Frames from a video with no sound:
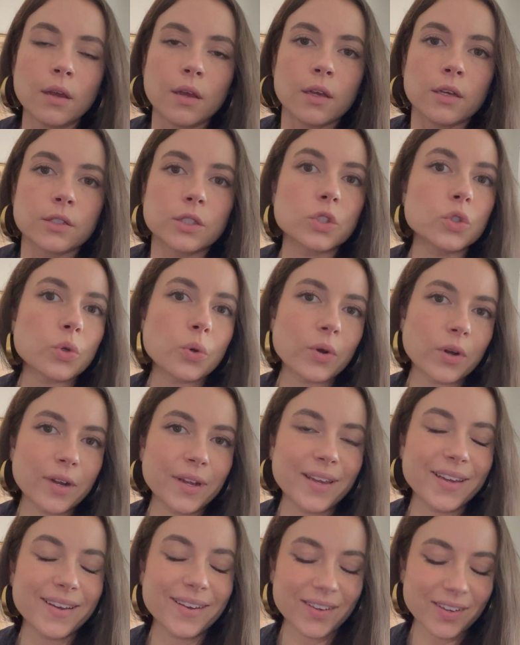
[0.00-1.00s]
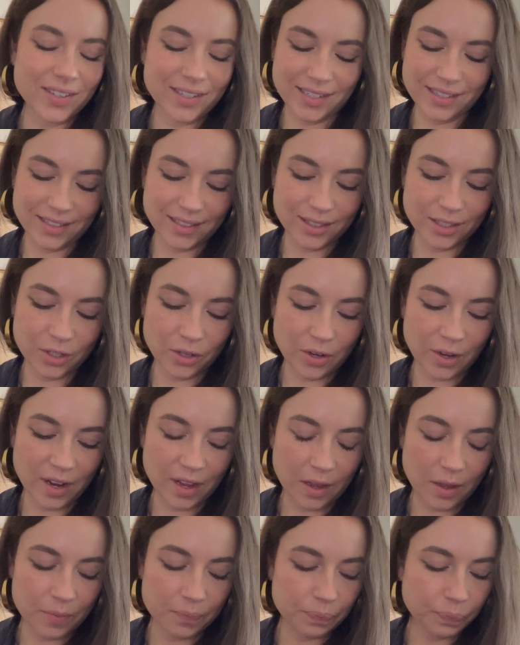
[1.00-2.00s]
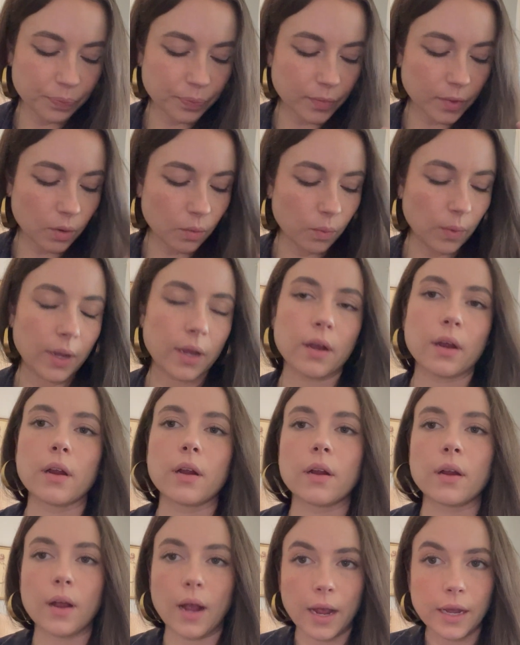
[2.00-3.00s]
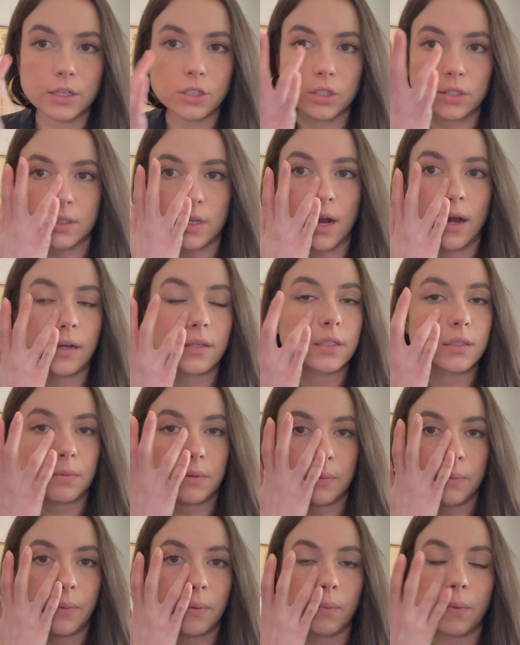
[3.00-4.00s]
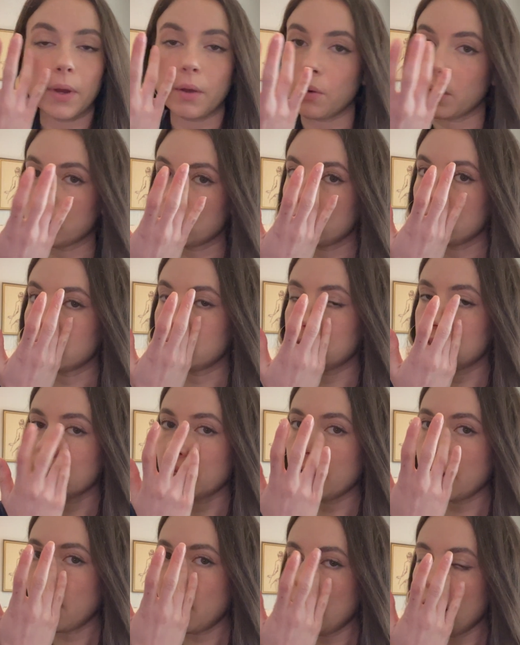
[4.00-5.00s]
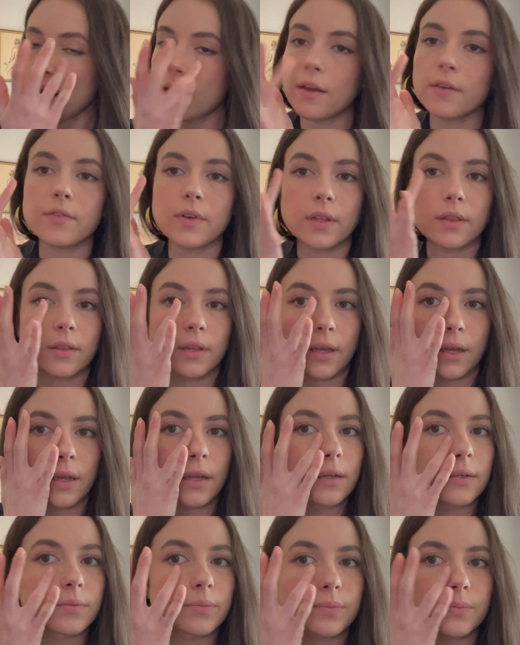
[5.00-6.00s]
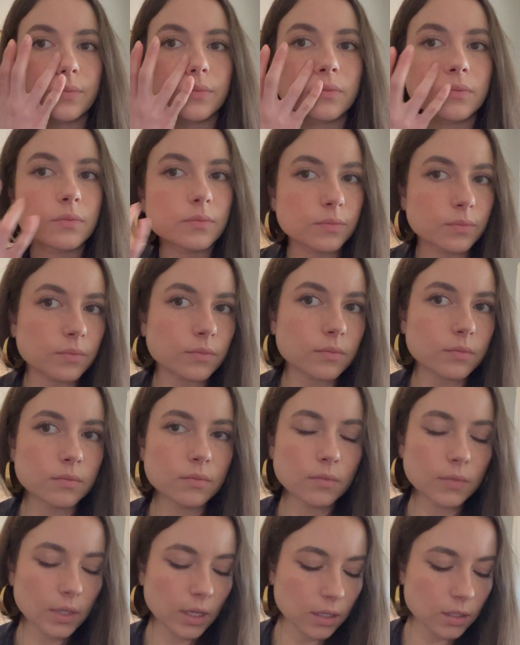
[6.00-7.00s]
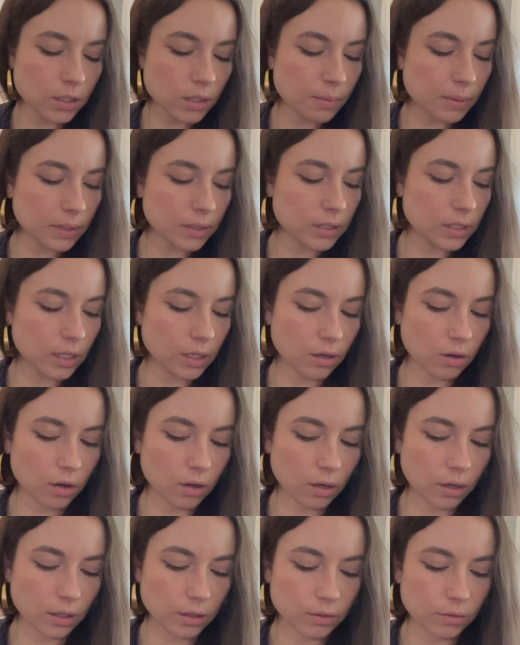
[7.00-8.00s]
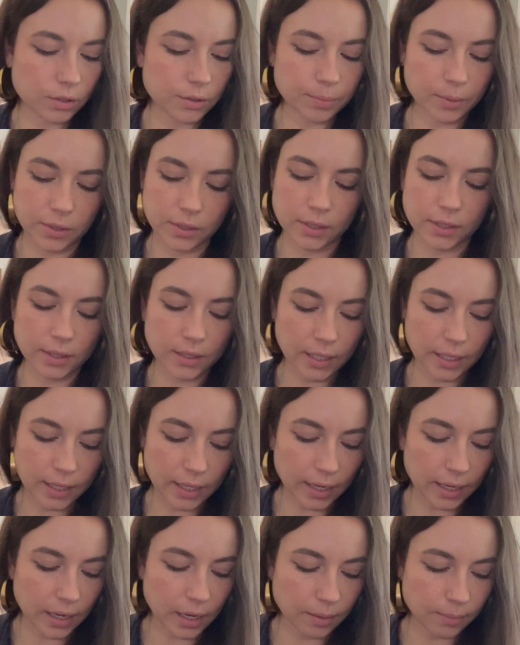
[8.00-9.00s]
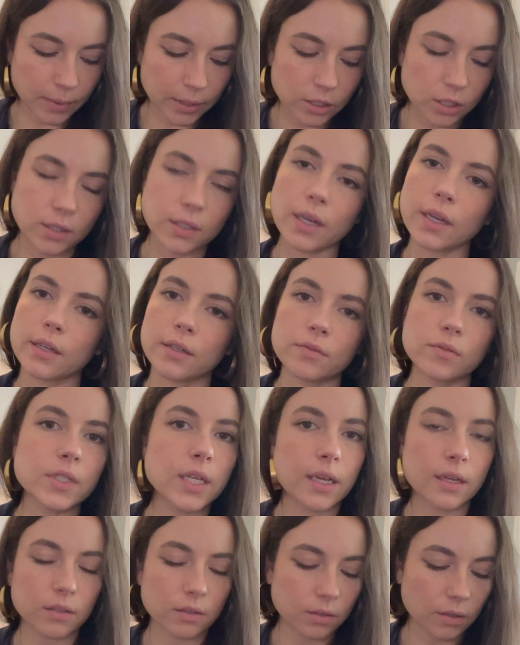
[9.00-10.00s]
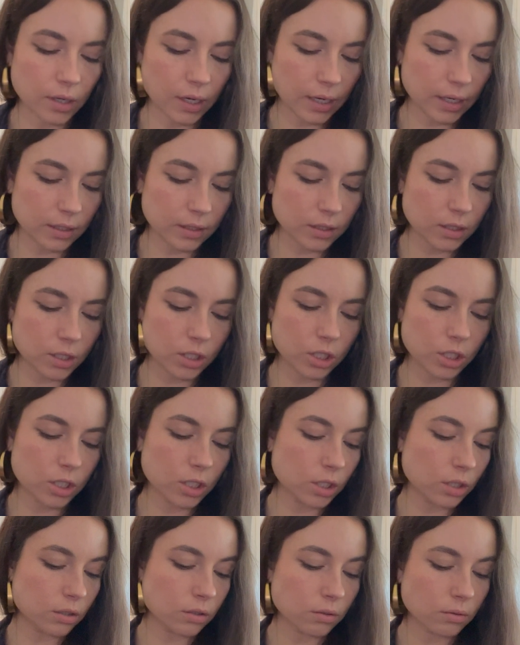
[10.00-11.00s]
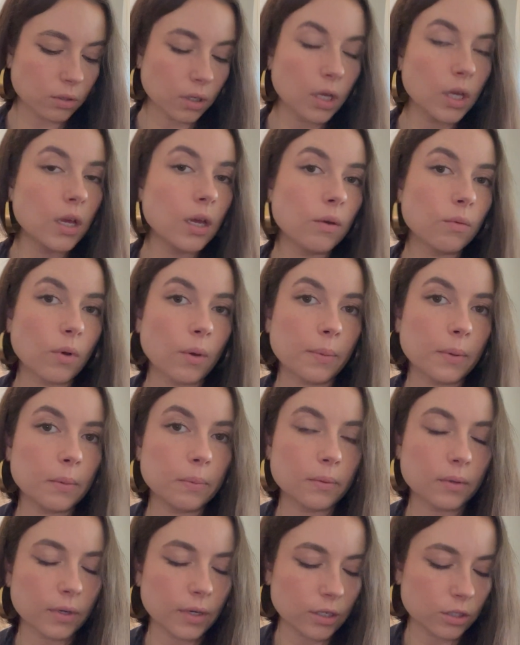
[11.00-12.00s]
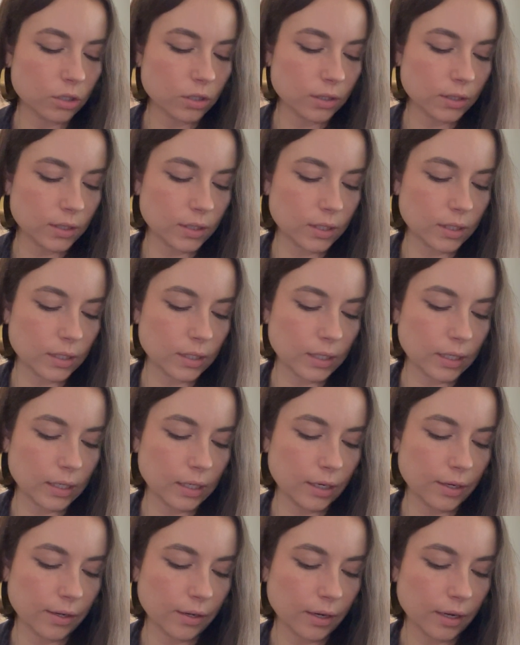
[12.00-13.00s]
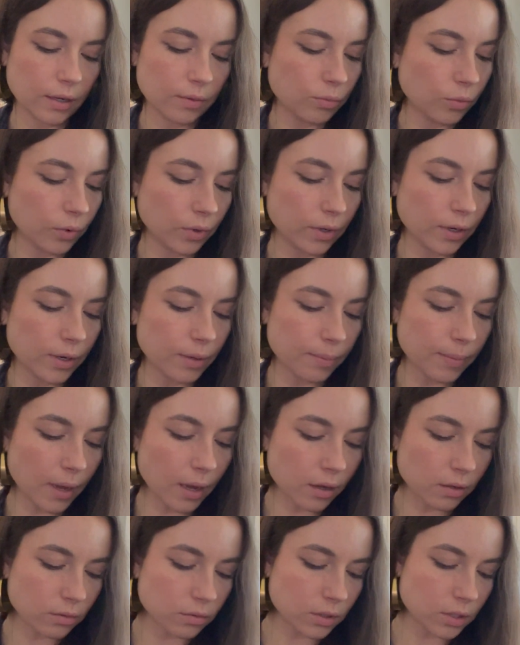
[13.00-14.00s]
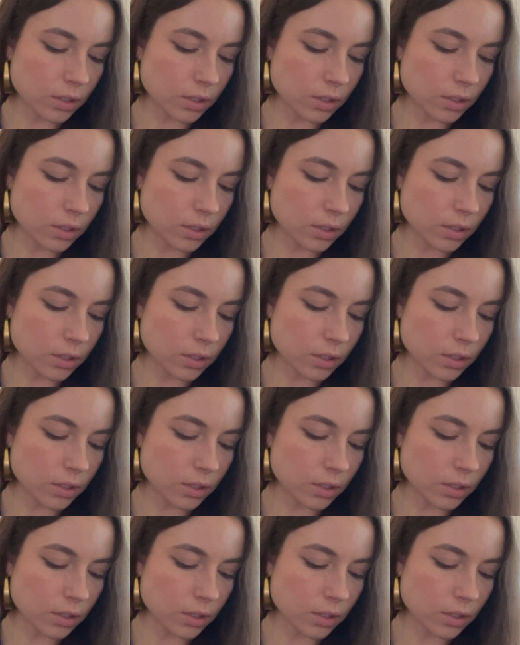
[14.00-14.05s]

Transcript: story on Instagram where I just ask people what questions they have, and then depending on the responses I get, I might just kind of tailor it to what people are interested in hearing more about.